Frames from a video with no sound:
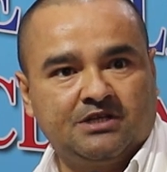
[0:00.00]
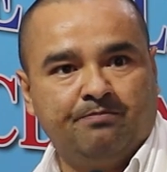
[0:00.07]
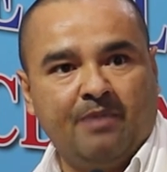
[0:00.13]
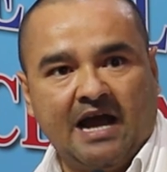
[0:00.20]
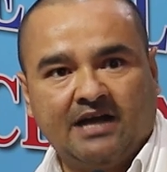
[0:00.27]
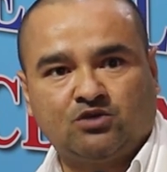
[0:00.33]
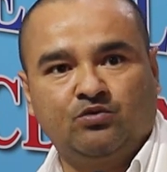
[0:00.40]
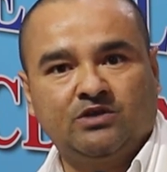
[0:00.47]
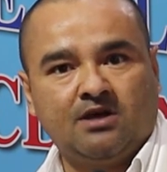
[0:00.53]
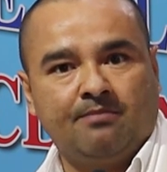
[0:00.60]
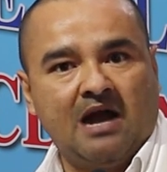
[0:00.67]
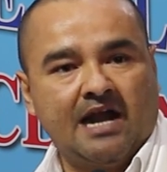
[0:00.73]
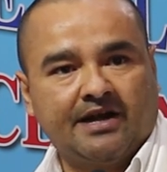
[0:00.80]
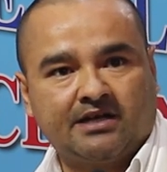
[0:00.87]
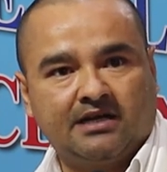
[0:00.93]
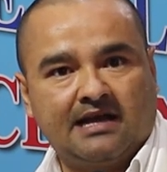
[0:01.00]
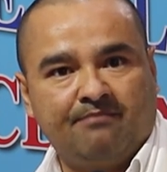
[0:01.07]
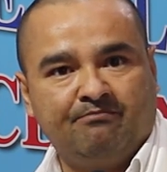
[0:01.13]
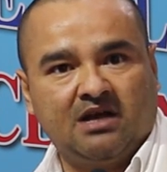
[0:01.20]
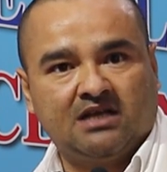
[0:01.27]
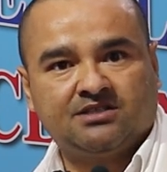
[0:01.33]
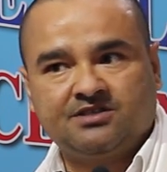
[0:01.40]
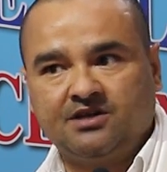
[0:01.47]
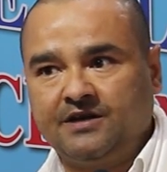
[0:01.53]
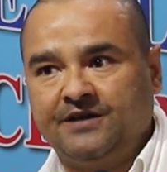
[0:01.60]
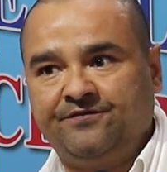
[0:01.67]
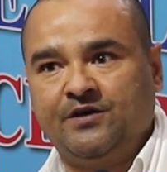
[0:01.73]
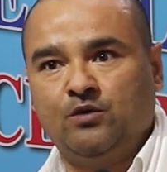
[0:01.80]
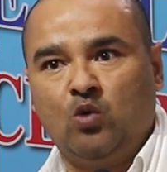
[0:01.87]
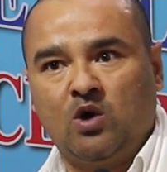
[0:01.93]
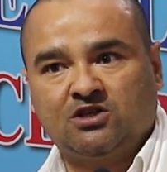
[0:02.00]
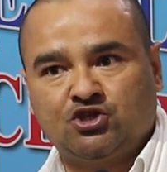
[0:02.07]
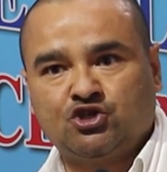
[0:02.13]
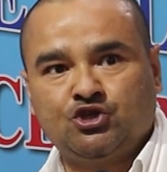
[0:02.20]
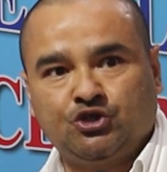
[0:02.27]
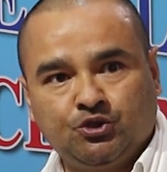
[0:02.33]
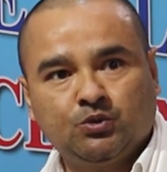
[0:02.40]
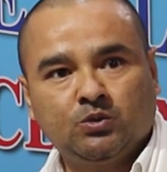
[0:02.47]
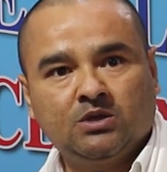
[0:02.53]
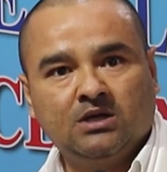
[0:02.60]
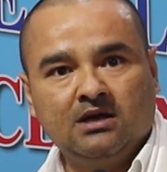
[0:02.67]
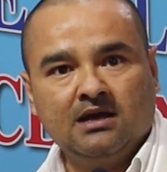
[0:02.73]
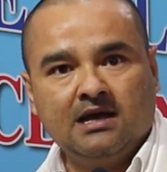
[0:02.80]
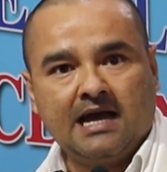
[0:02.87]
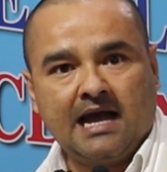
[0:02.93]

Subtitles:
debate with American ambassador if he wants to.